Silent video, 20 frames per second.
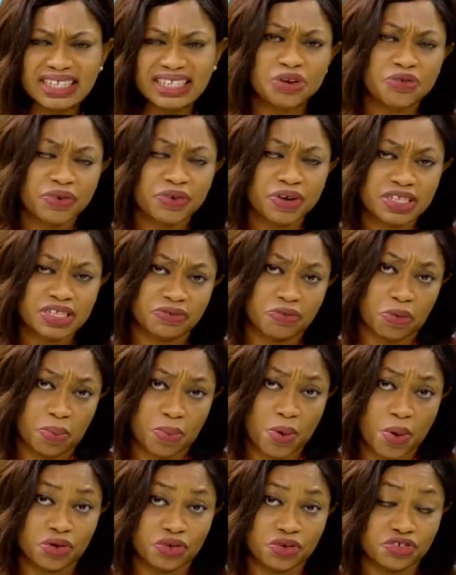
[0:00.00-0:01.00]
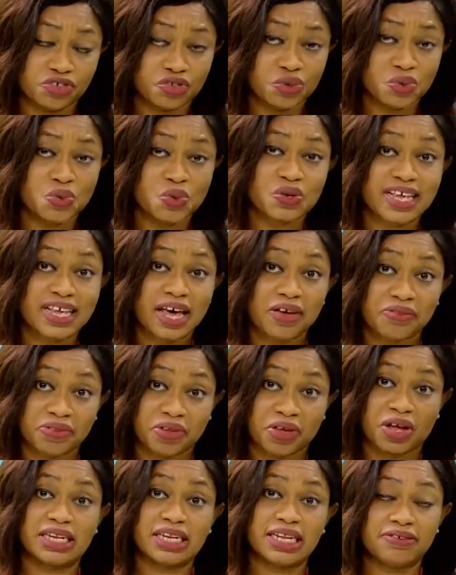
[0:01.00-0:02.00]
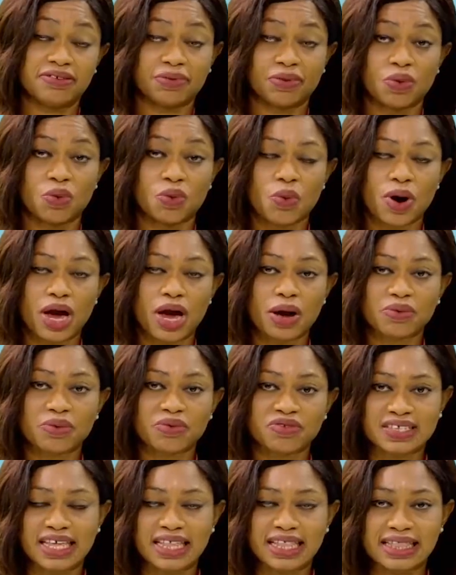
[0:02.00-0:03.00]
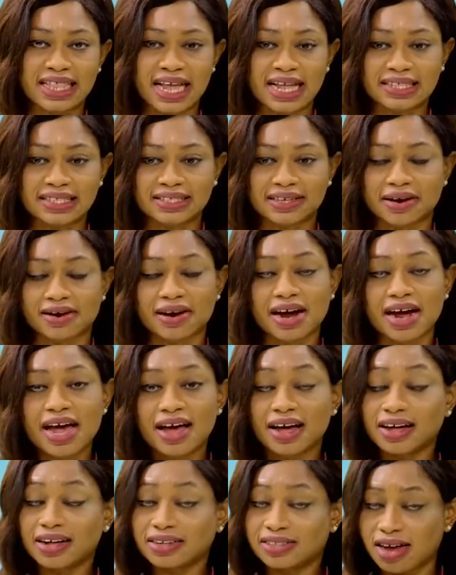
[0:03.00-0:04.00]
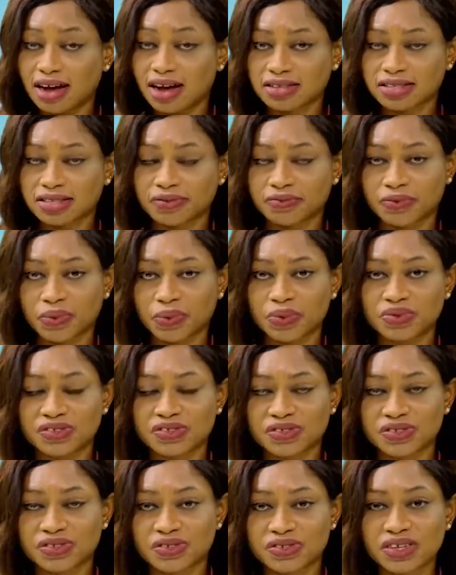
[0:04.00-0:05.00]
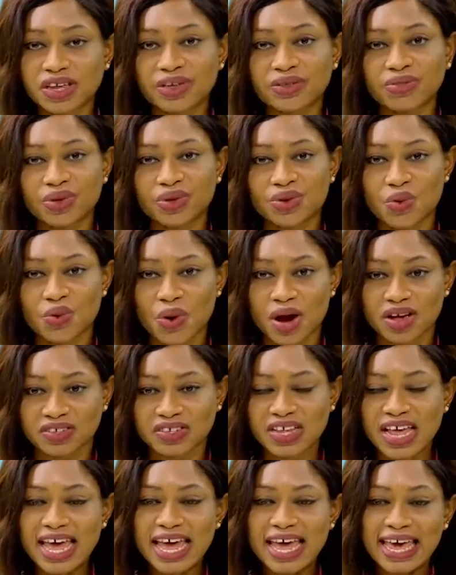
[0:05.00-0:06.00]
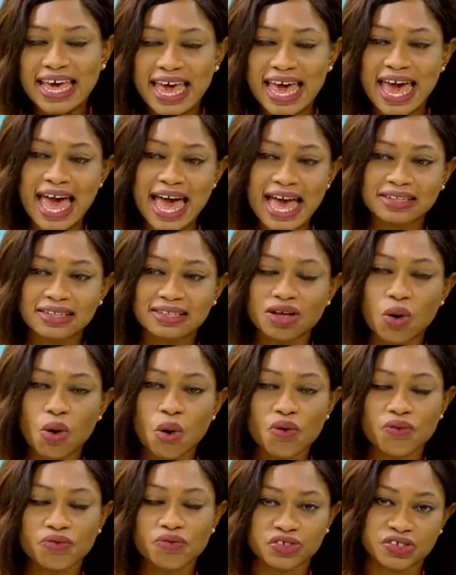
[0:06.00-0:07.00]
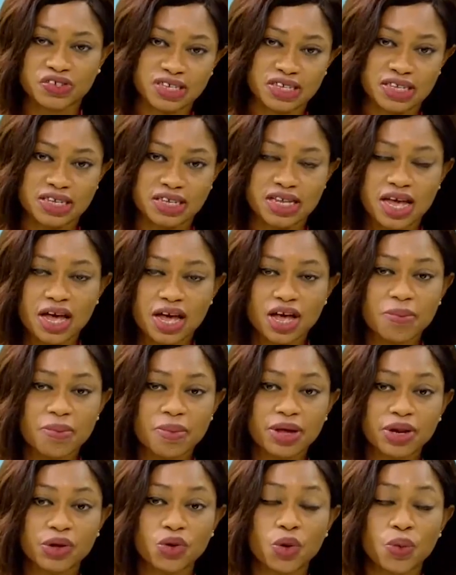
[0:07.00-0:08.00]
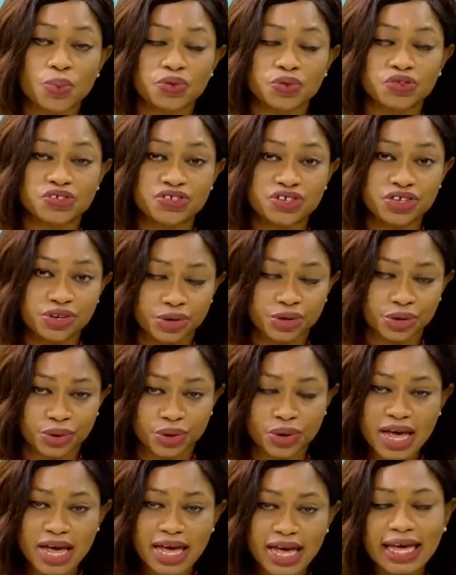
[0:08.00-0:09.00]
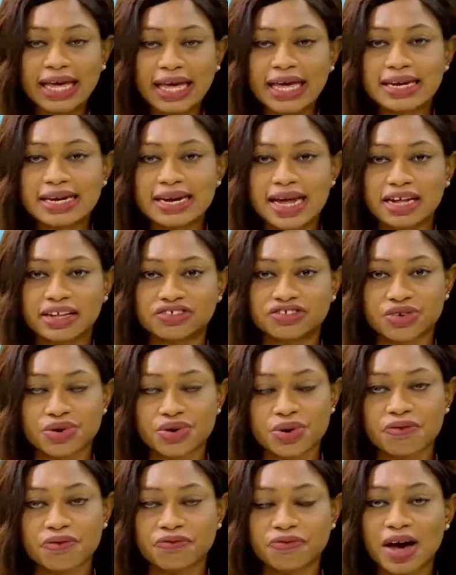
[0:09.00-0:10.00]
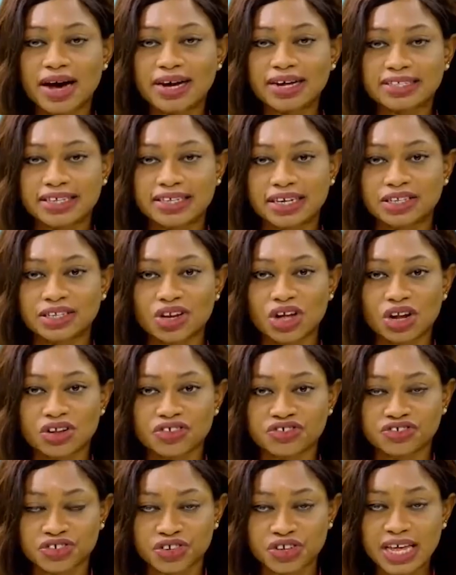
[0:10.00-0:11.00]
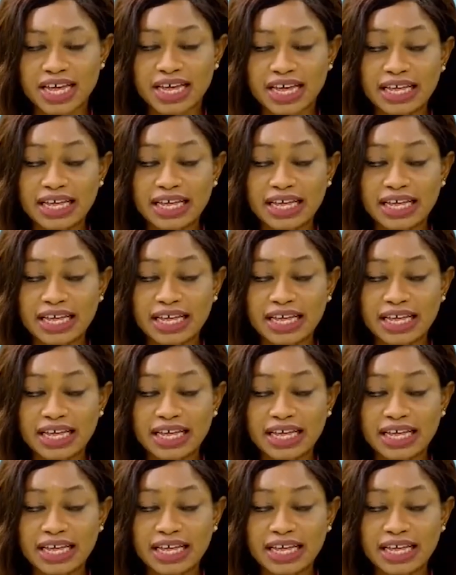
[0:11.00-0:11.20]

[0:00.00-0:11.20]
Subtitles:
innovative approach towards healthcare delivery, where we're saying that a doctor, for instance, in the US can oversee a medical procedure in Nigeria via technology.